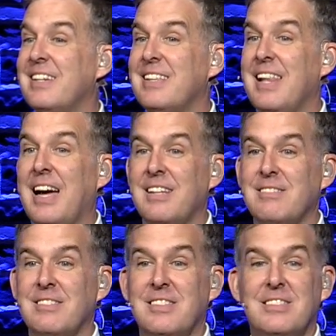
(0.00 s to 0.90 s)
Like
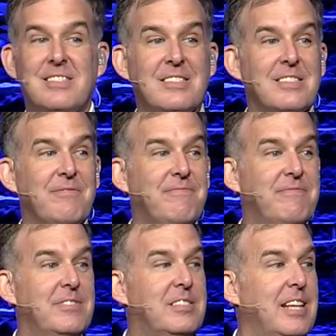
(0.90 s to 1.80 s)

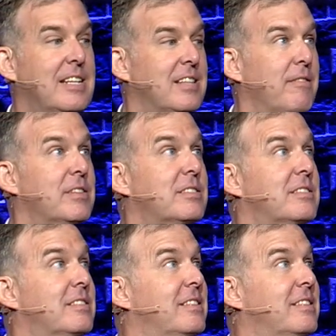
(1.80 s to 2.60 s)
6 of us.